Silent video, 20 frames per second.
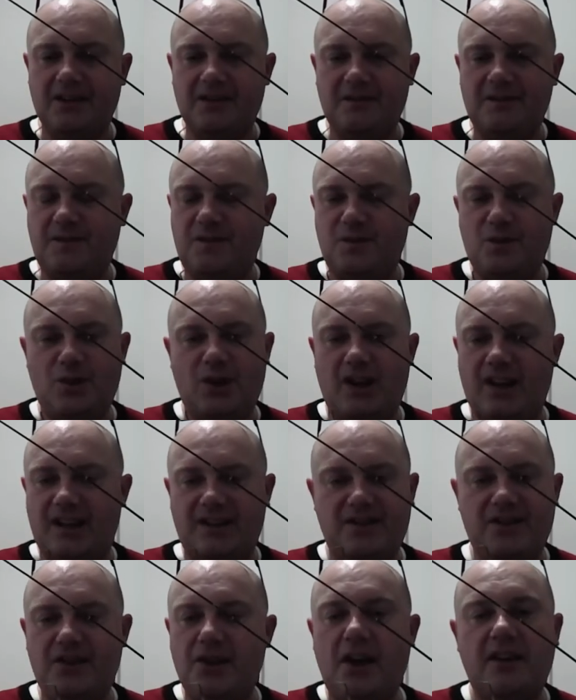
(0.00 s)
for like
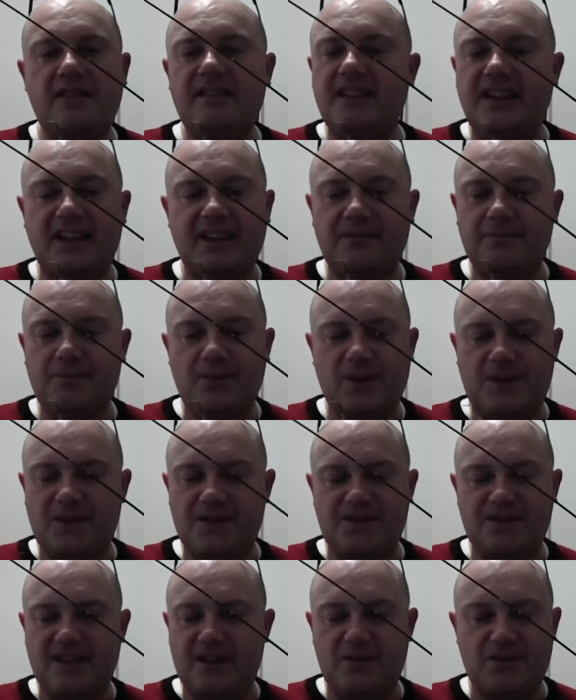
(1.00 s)
nothing,
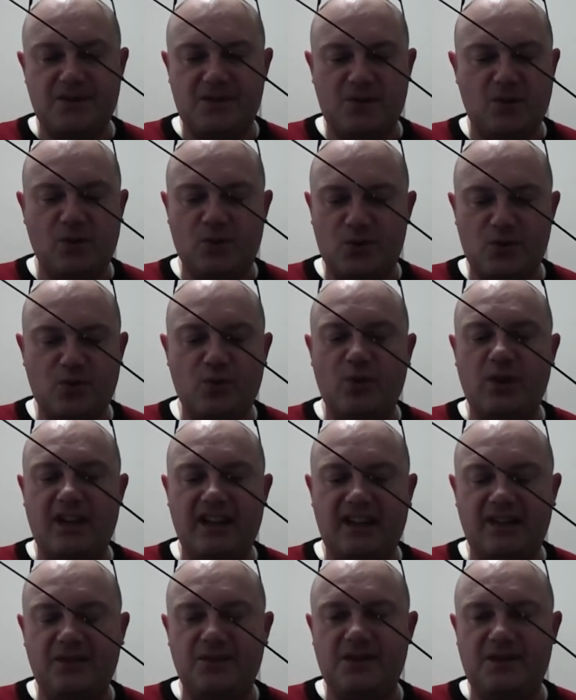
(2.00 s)
because they just looked really
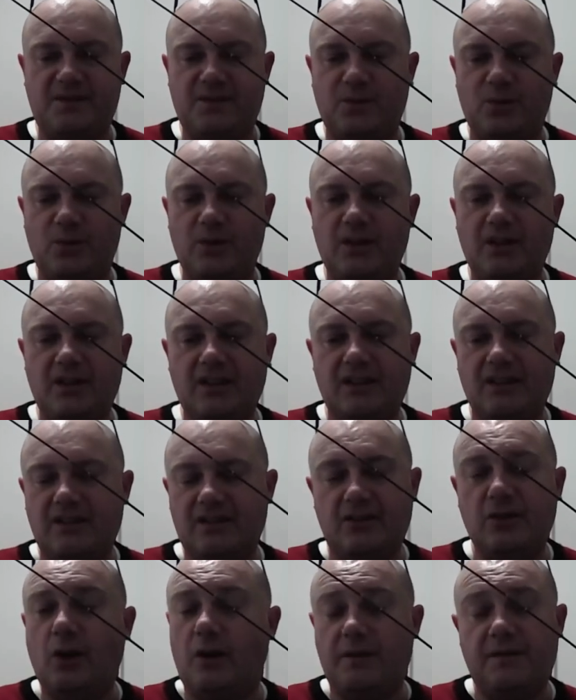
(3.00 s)
useful,
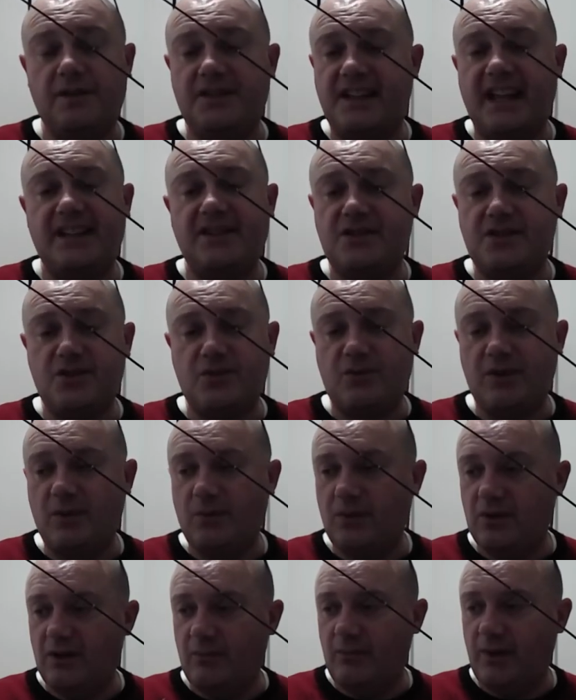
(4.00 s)
not for dentistry
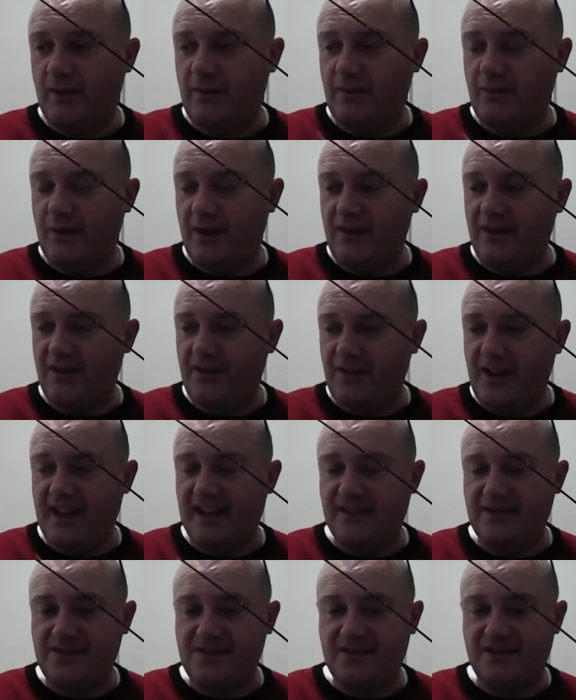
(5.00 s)
work but for other
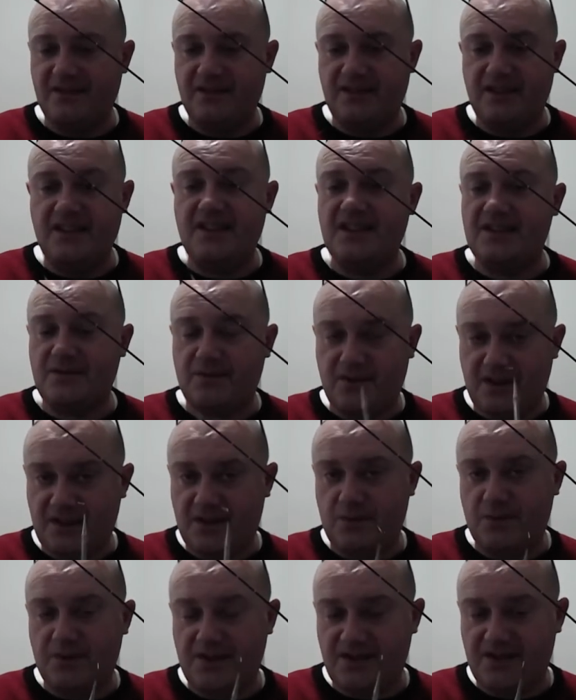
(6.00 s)
things. And
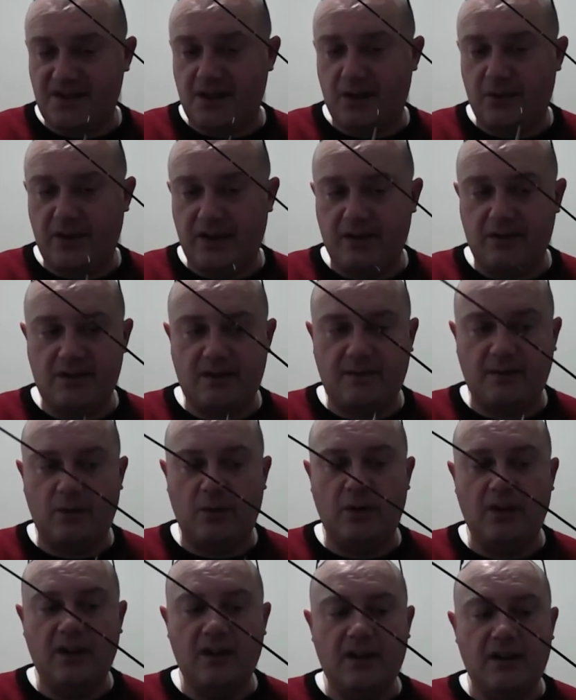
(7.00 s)
this was so useful
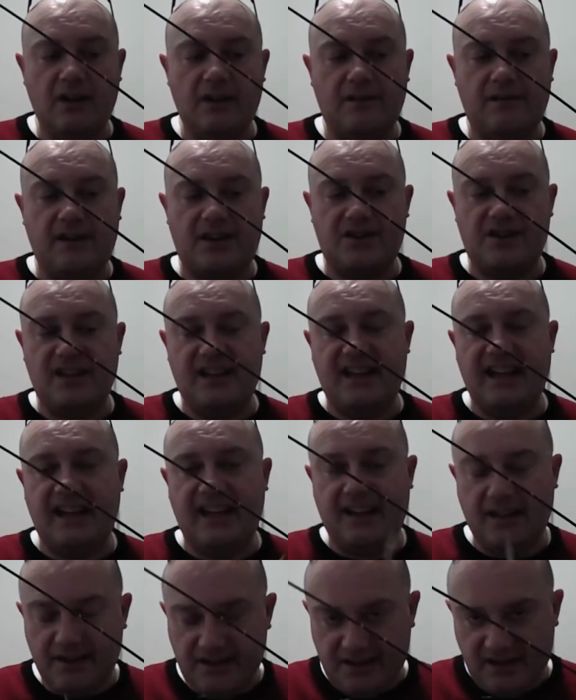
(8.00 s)
for actually
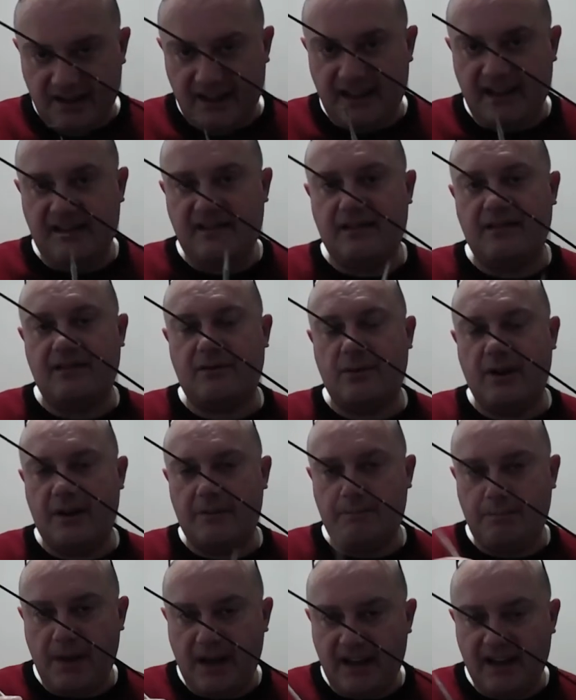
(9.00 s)
getting underneath the thread,
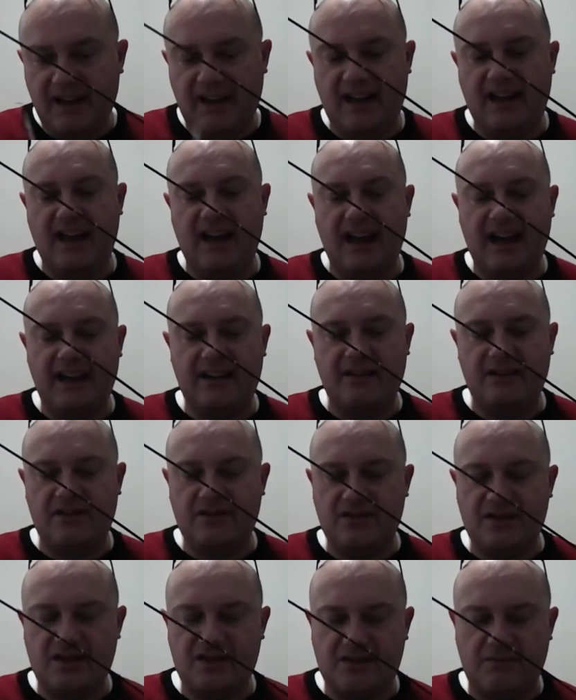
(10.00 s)
picking it out,
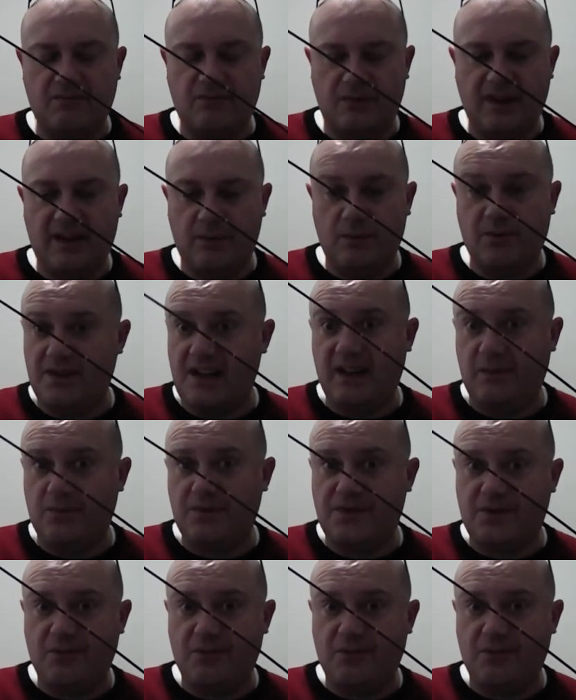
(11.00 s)
and just it was